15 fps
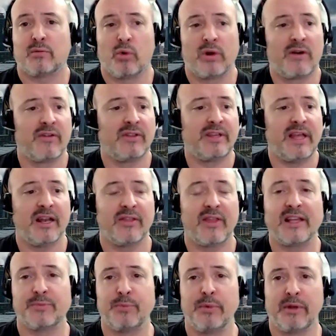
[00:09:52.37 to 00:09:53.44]
whatever data
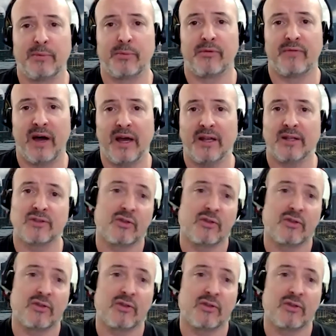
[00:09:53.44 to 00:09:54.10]
that's being provided,